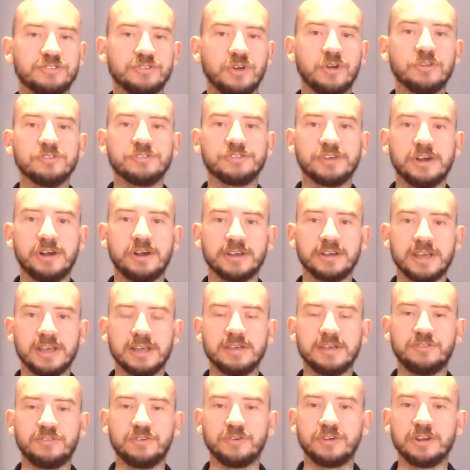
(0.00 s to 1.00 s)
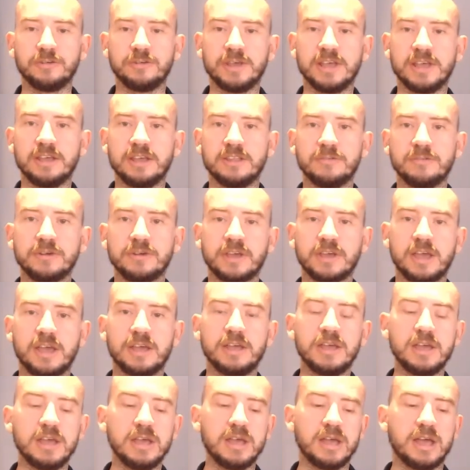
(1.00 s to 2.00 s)
on target if you're going to be hitting them. Okay,
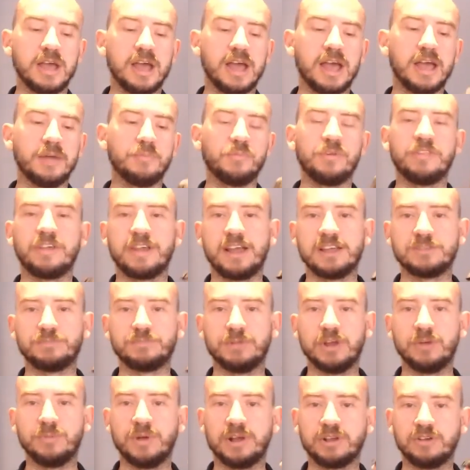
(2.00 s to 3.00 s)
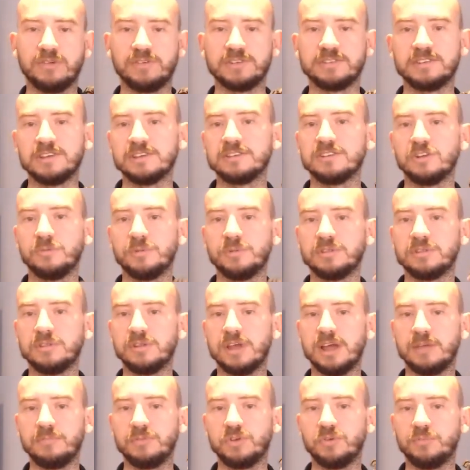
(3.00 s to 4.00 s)
with the gas blowback, obviously, so
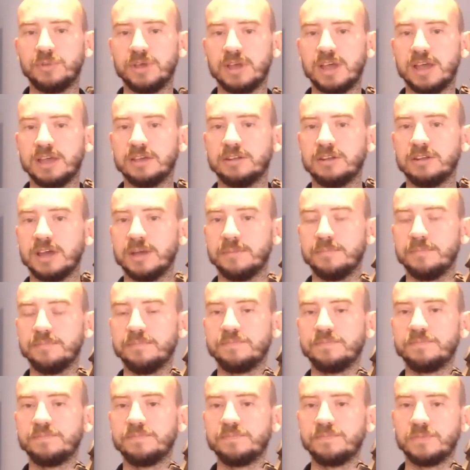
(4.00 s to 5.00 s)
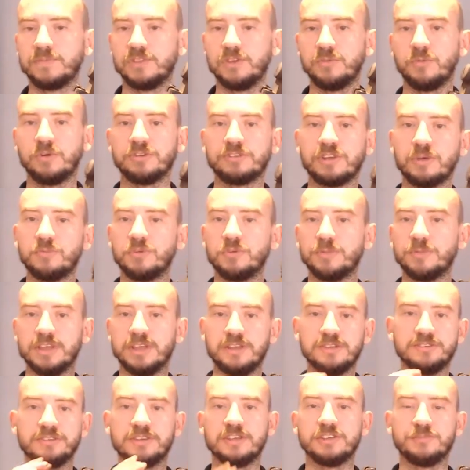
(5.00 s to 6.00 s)
you'll be hitting. You don't want to be
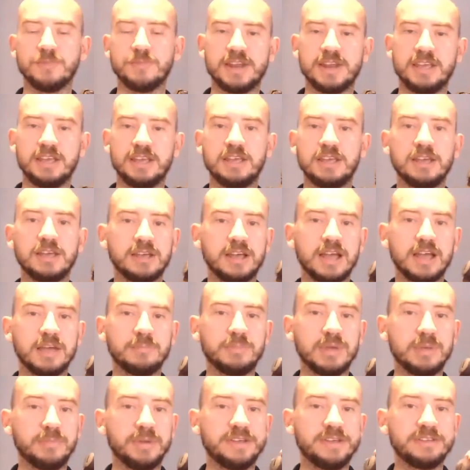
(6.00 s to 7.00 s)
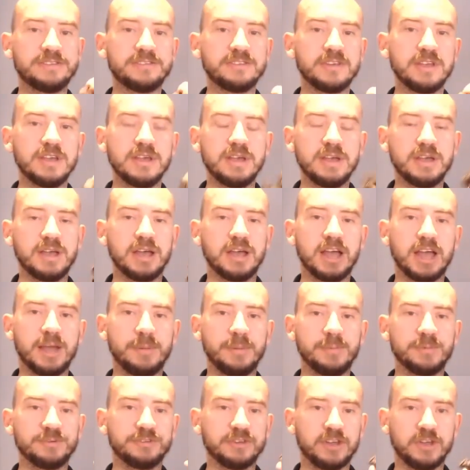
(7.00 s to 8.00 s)
using as many BBs,
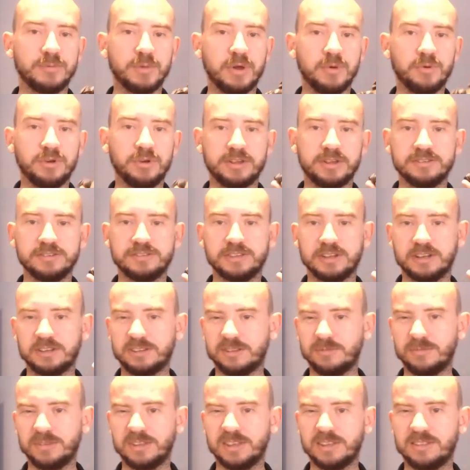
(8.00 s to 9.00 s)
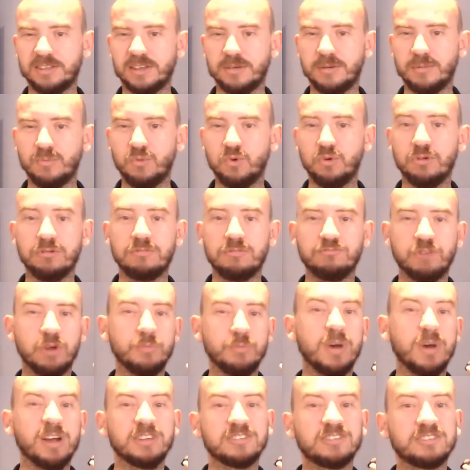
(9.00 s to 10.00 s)
so you might want to consider something a bit more
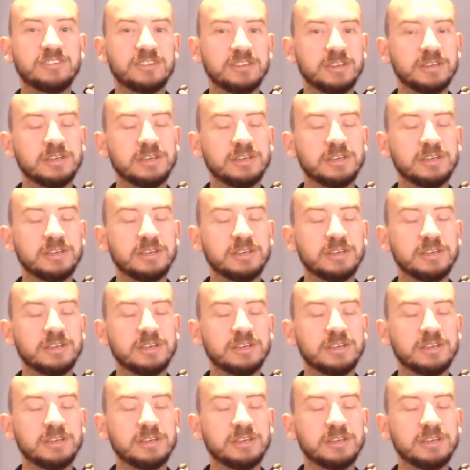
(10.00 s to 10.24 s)
robust